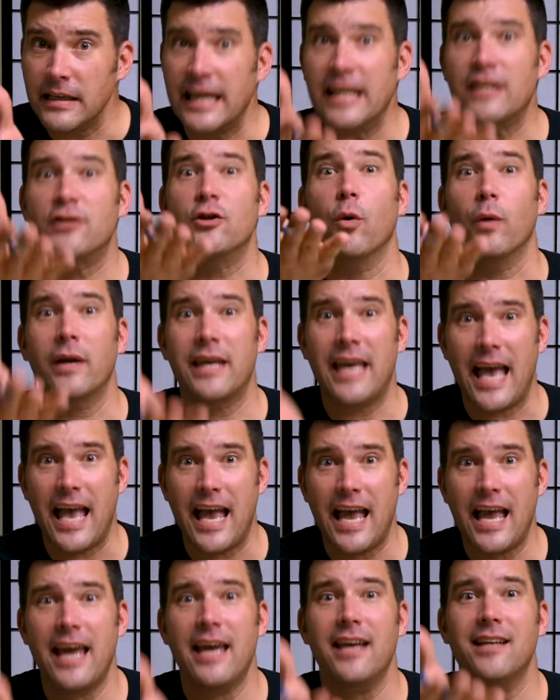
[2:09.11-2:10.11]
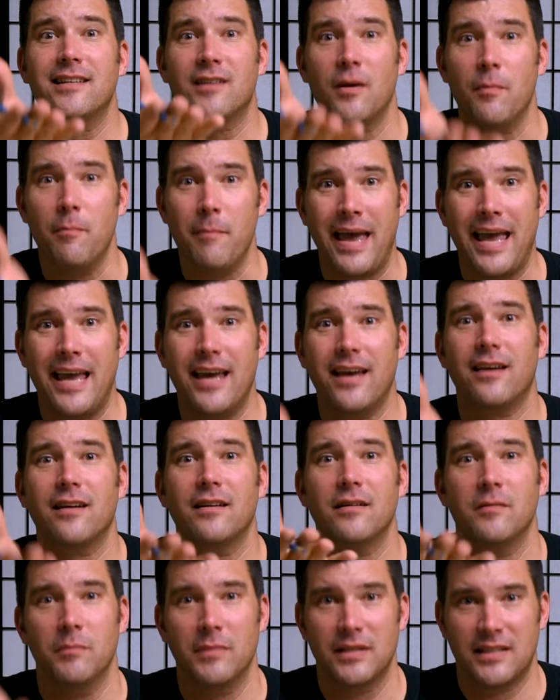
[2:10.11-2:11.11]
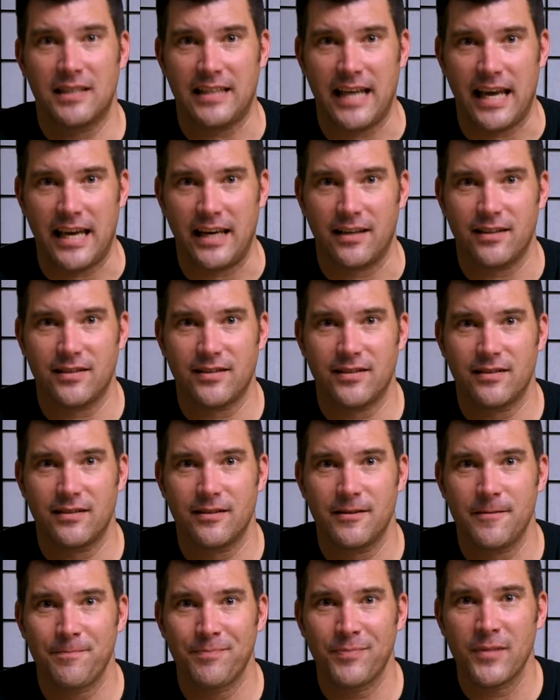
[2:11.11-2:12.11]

It's okay to make mistakes.